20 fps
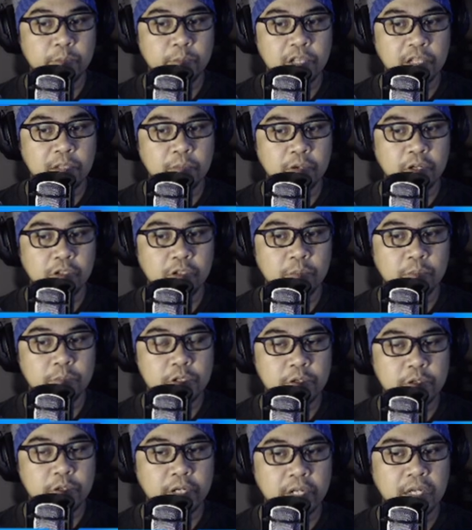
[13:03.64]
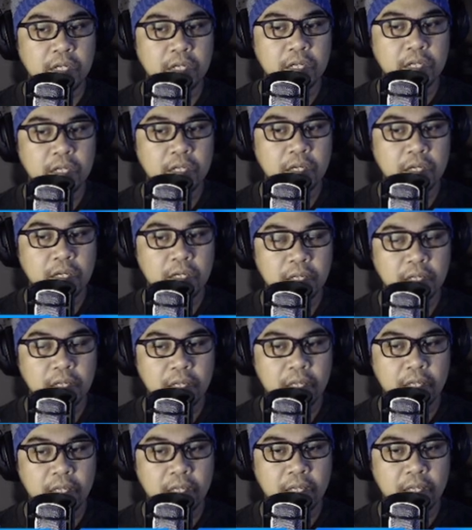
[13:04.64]
in the bottom tree.
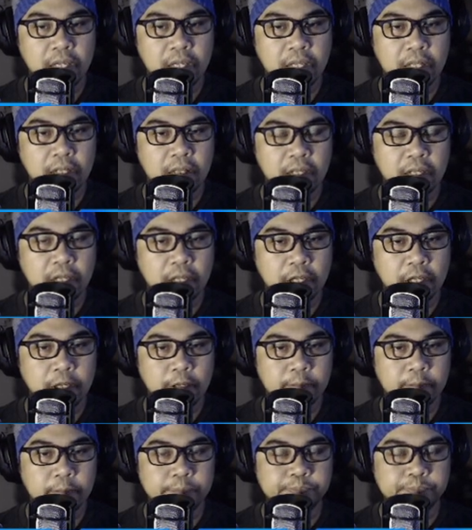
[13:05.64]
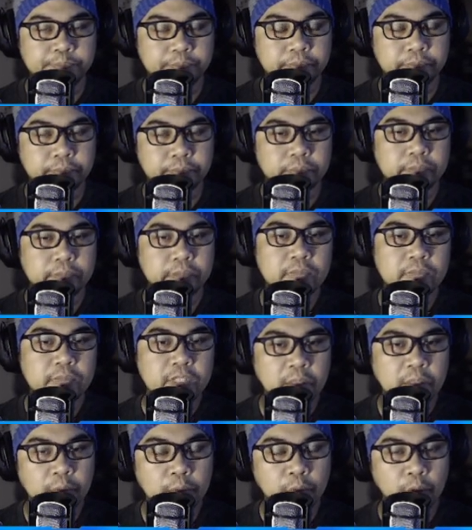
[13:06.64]
And
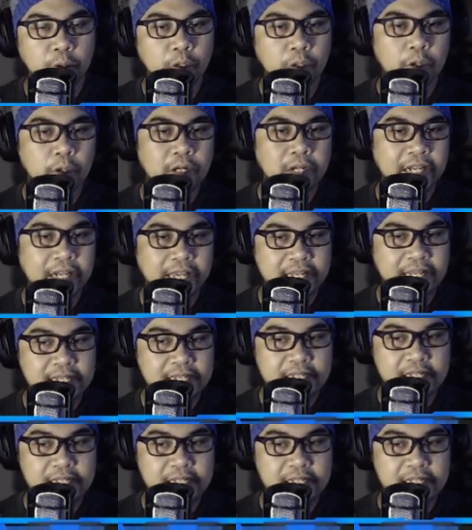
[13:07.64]
more or less,